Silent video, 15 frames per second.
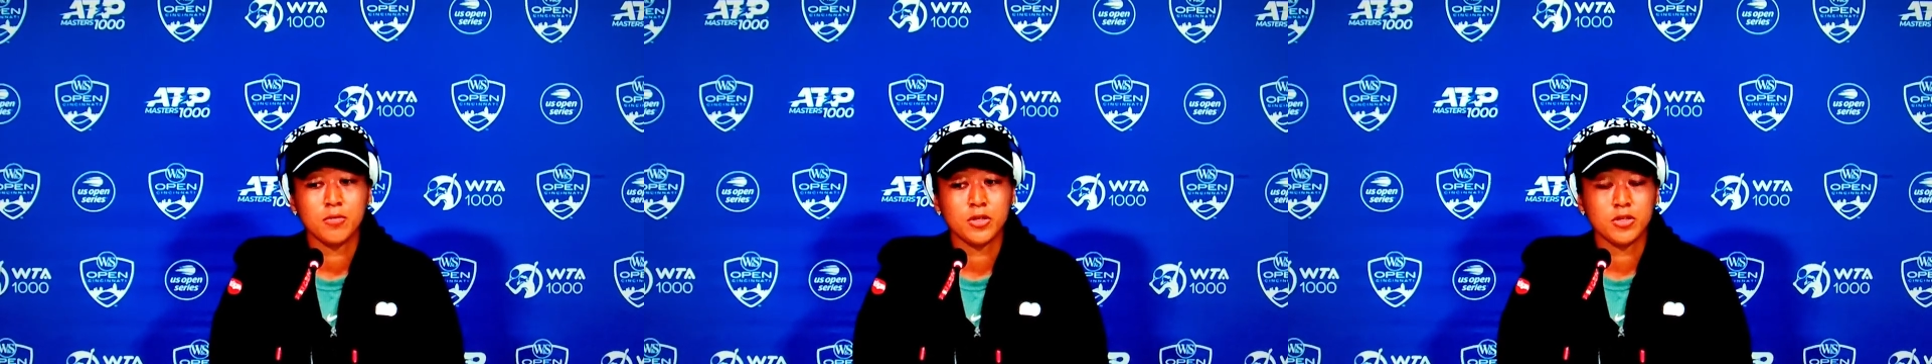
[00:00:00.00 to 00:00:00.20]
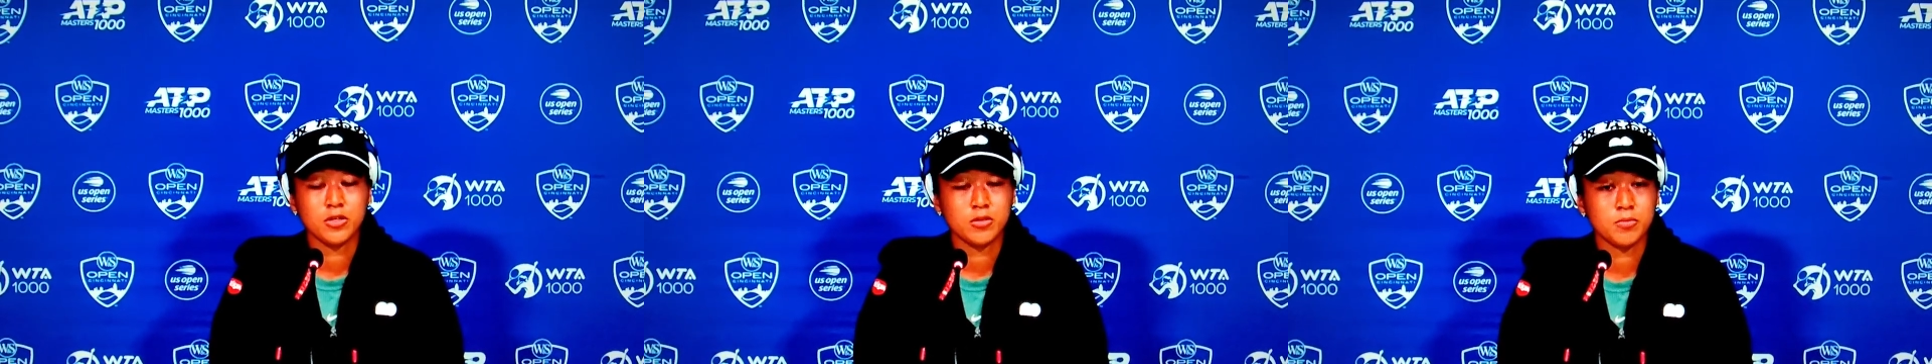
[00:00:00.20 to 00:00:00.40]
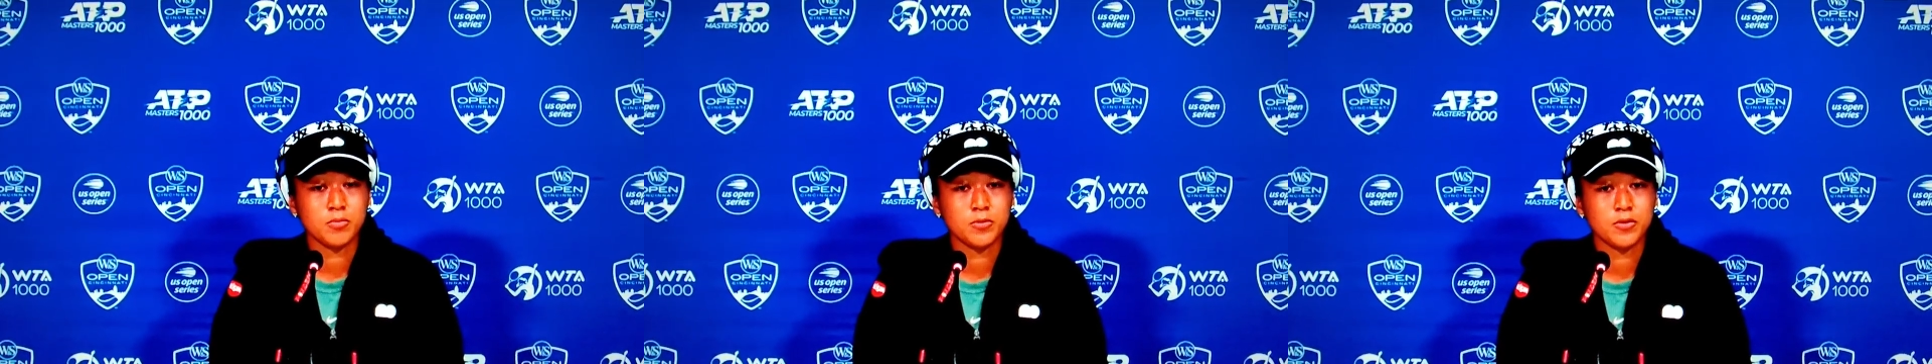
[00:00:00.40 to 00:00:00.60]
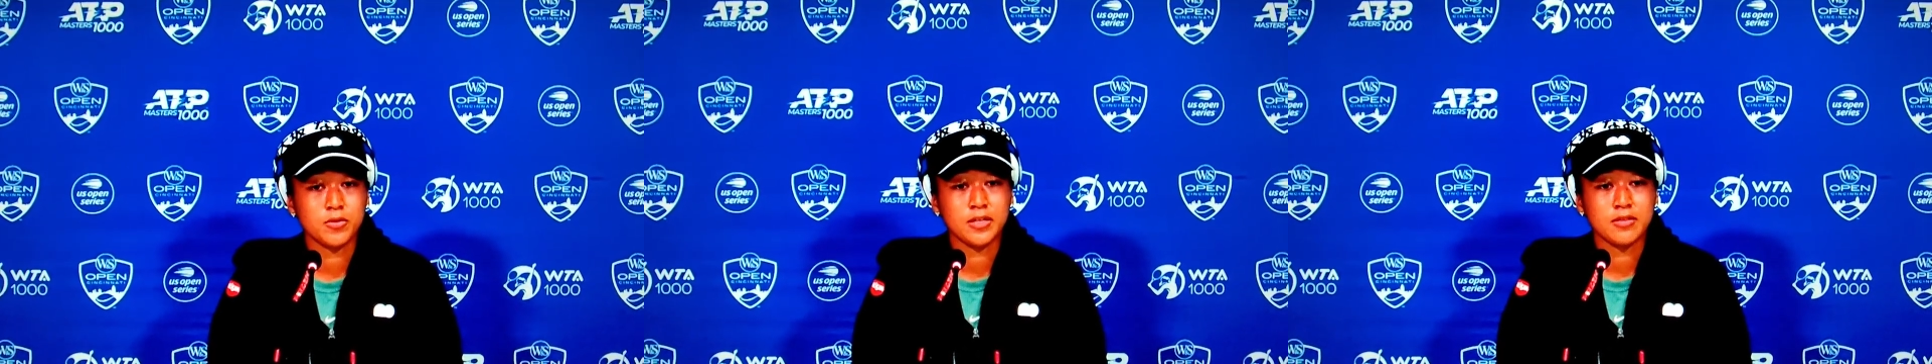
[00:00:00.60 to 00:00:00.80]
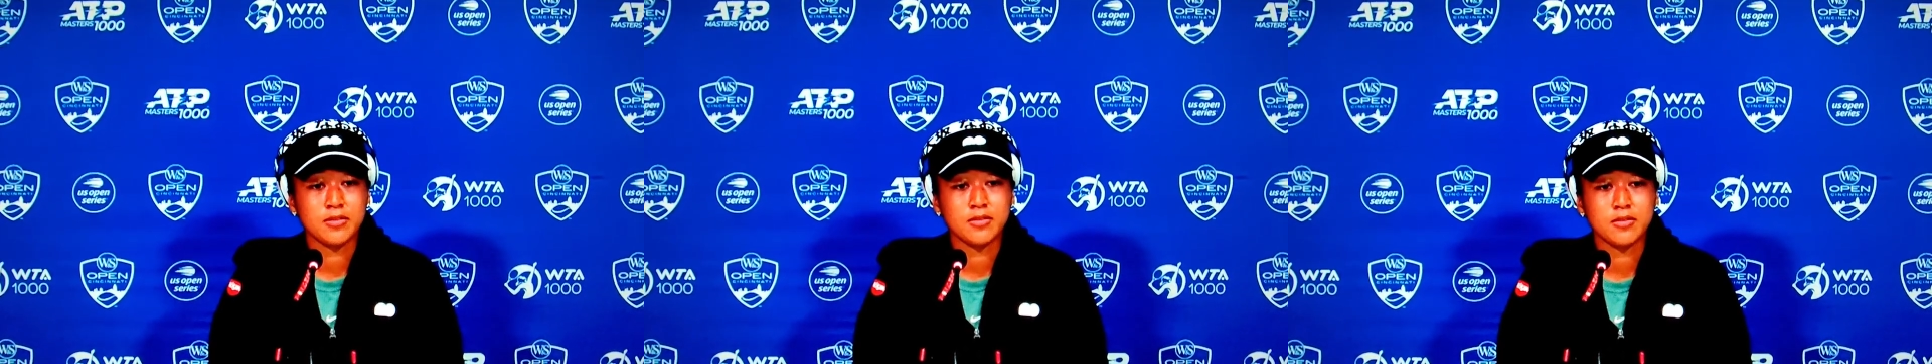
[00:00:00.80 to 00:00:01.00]
won a couple
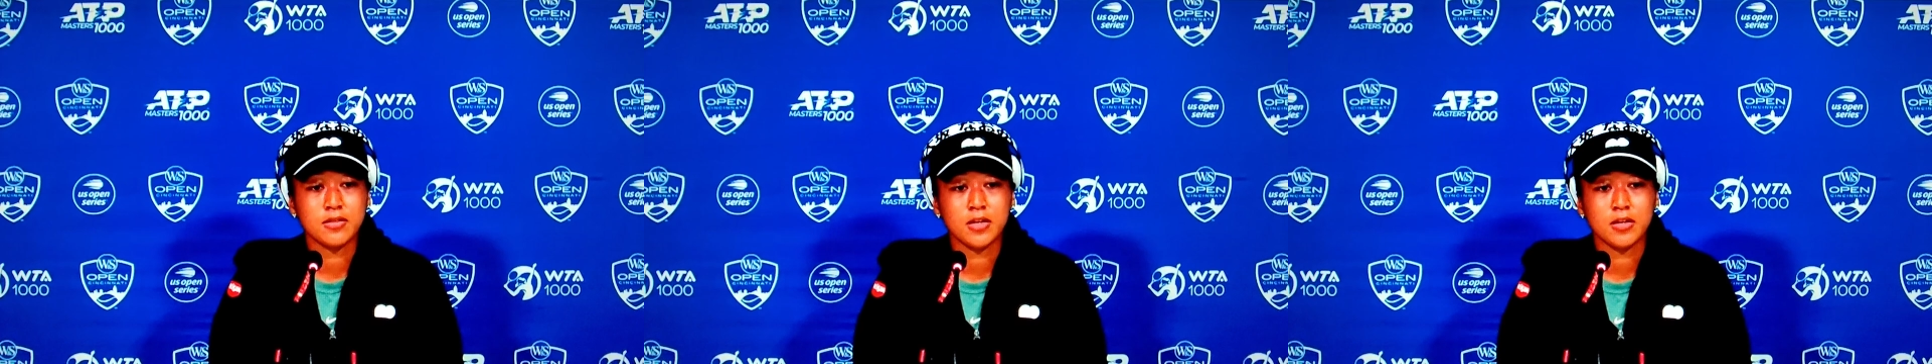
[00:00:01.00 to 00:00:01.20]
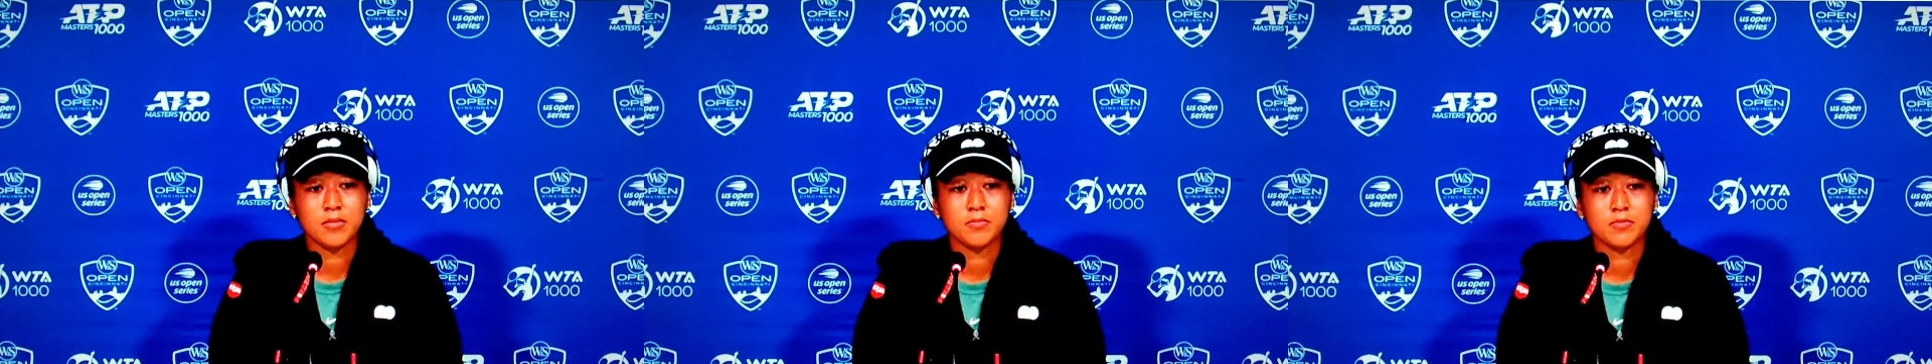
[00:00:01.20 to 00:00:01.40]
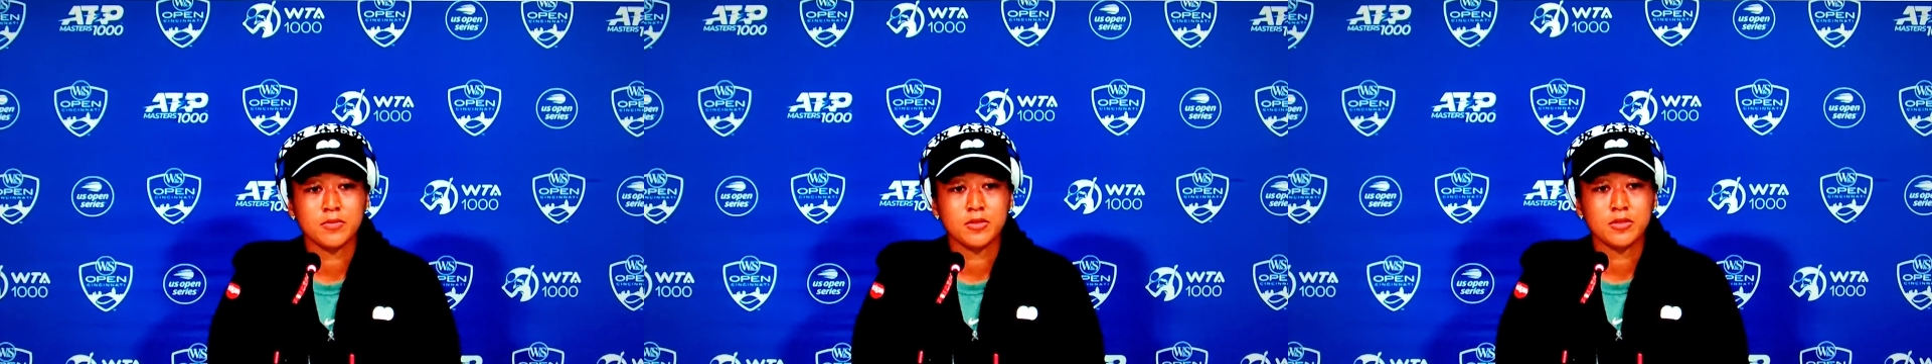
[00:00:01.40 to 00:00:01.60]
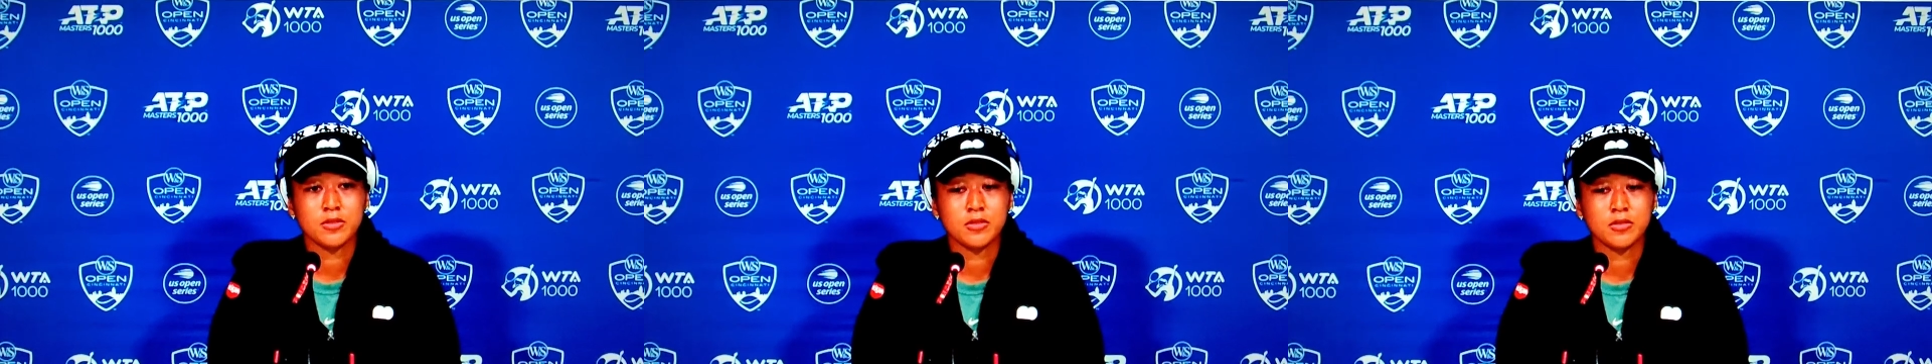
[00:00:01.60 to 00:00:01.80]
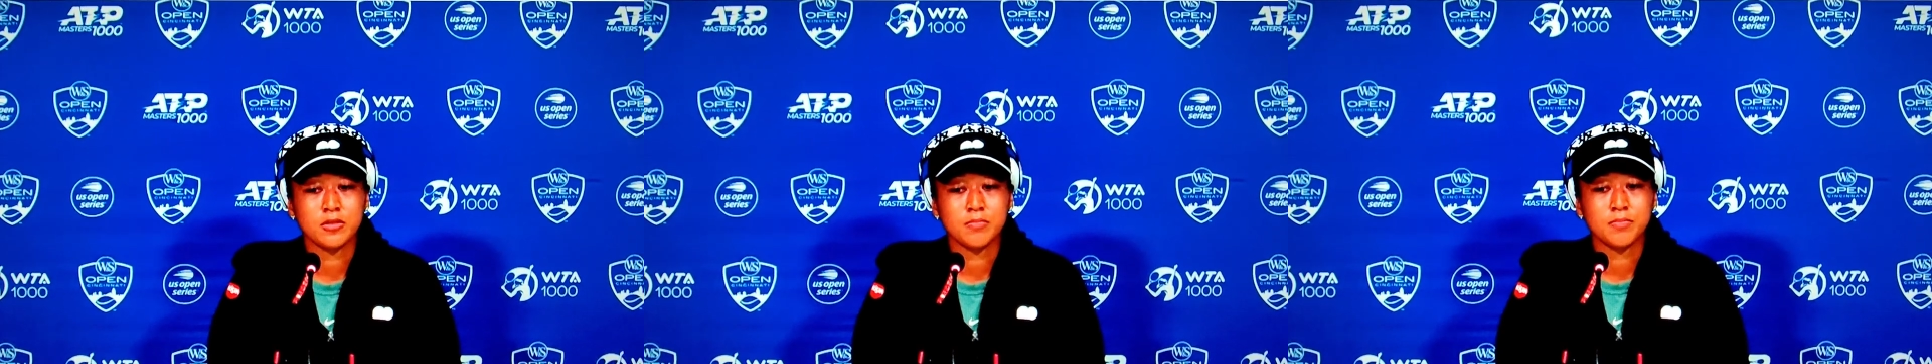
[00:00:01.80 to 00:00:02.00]
Grand Slams
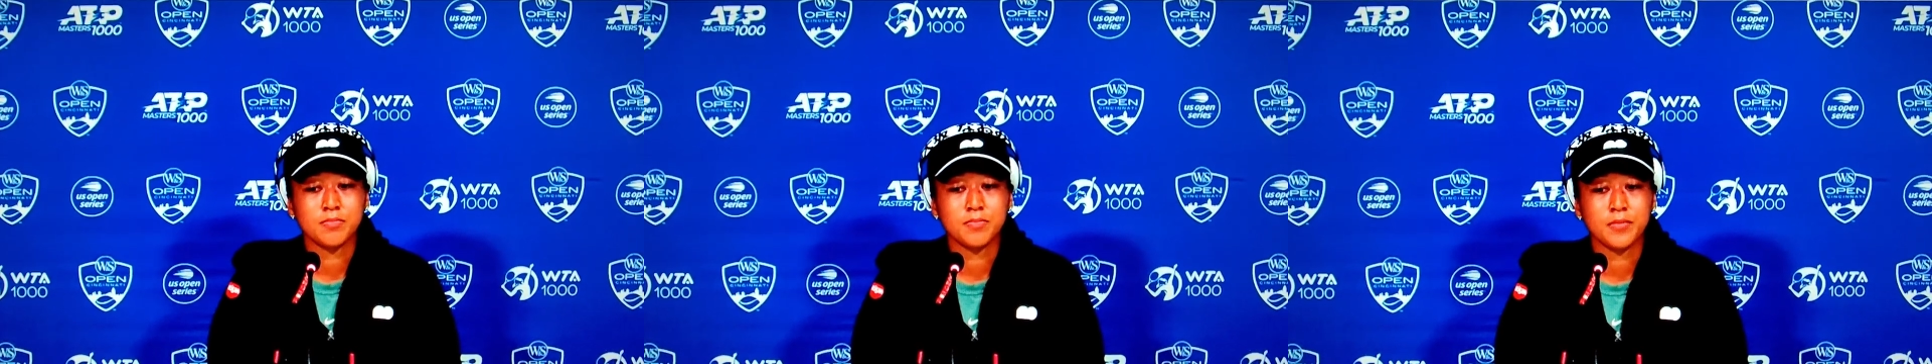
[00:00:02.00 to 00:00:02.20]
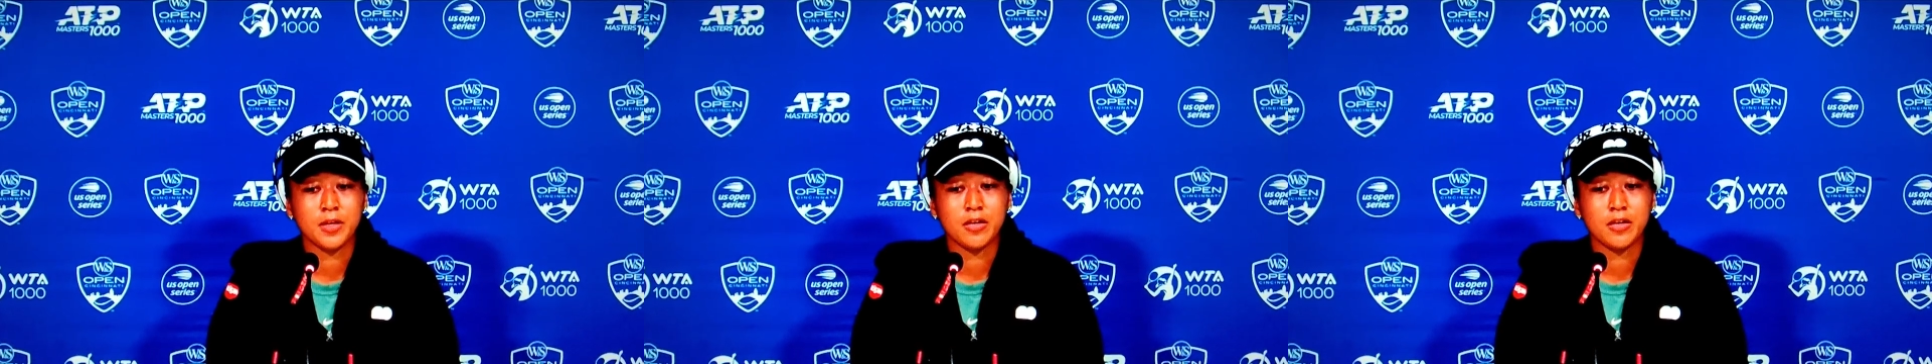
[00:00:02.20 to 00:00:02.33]
um,